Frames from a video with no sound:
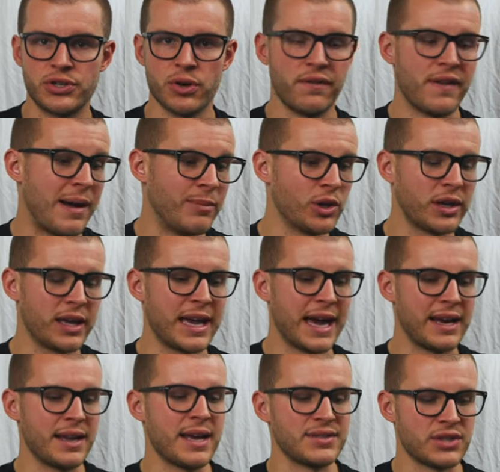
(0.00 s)
So if I'm looking
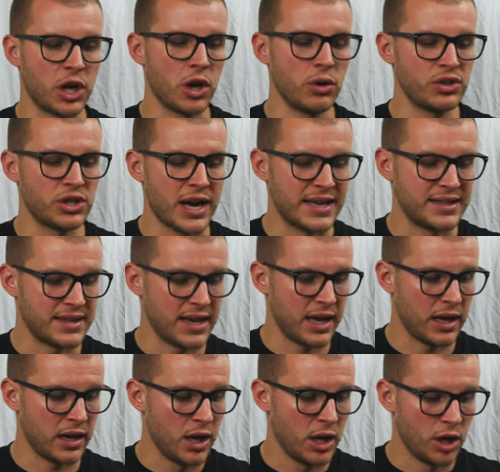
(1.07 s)
at it as a coach, I
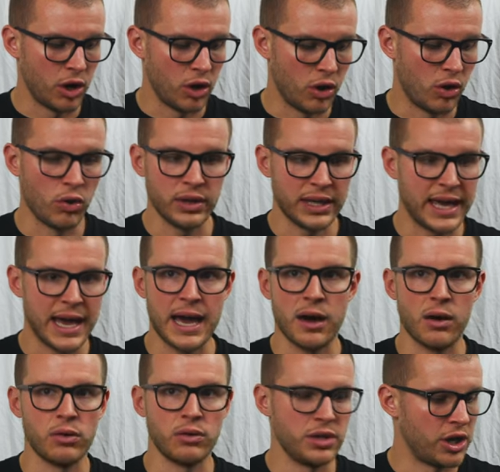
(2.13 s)
say, holy
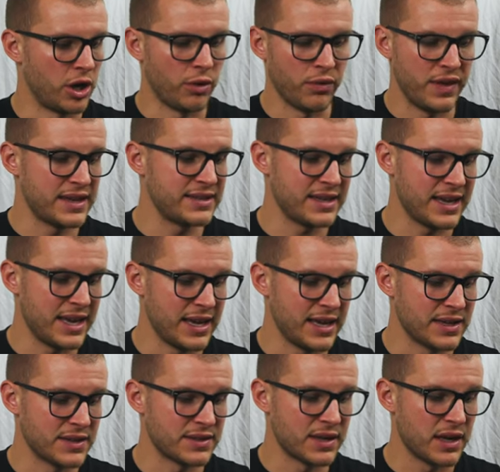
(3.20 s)
cow, you know, this
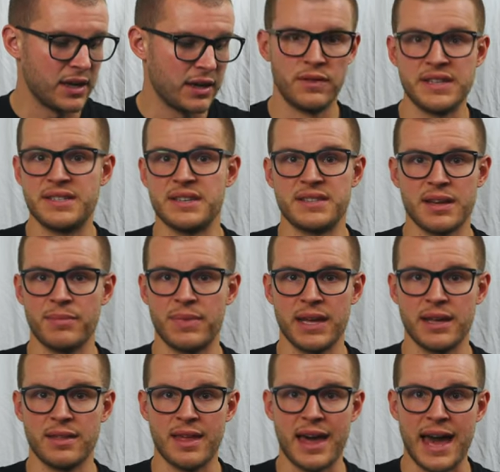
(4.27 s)
is
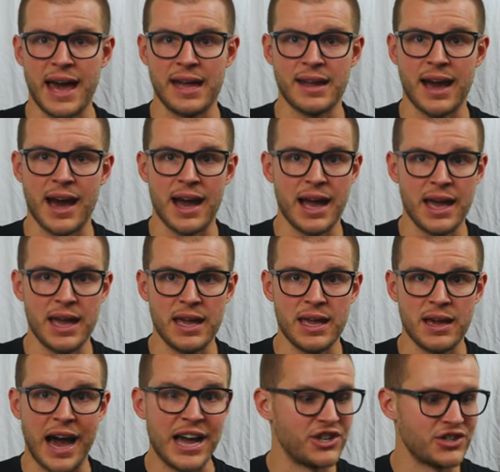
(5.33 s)
something that
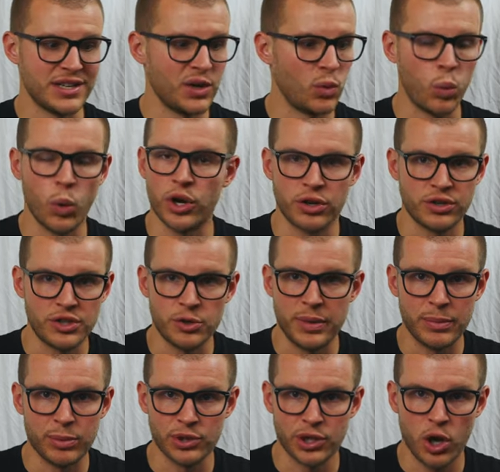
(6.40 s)
I just need 1 or 2
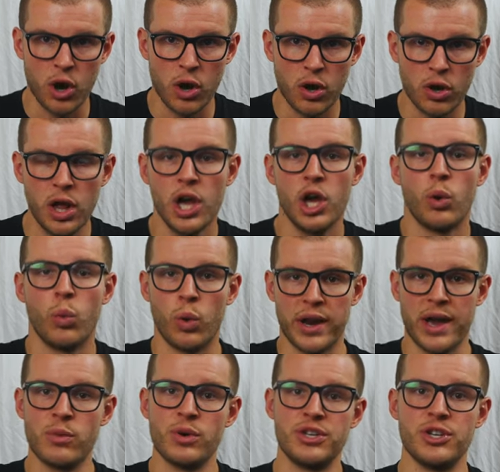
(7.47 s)
people to call. What
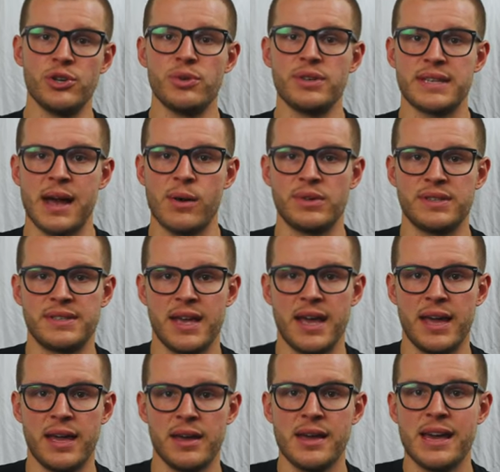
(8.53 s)
I would do is I would
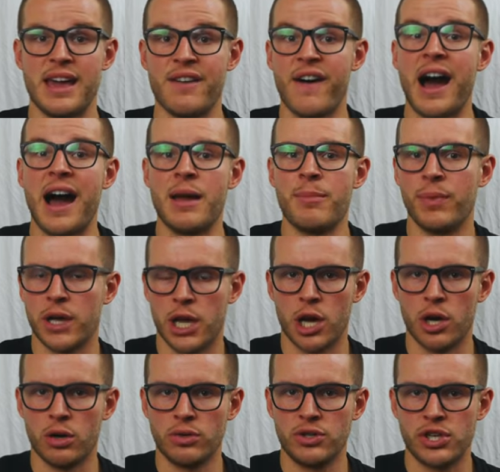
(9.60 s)
say, if I'm the
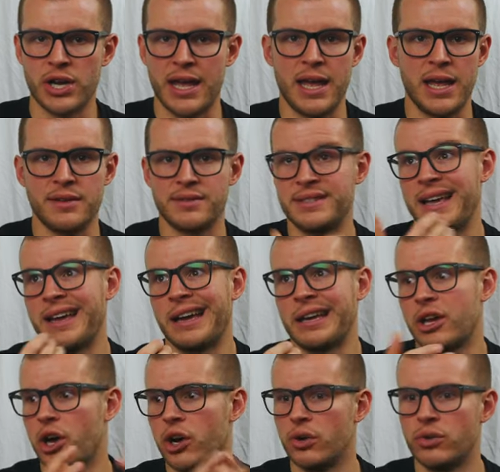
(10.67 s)
coach and say I
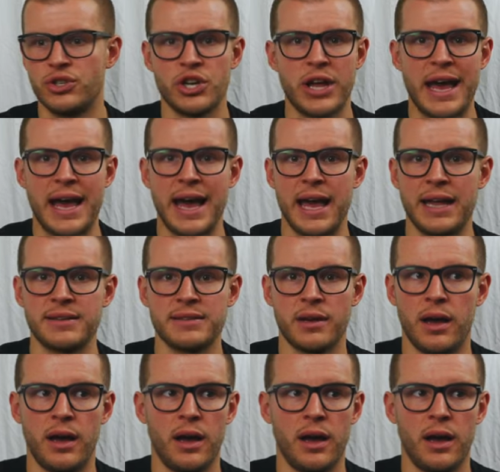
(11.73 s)
coach at,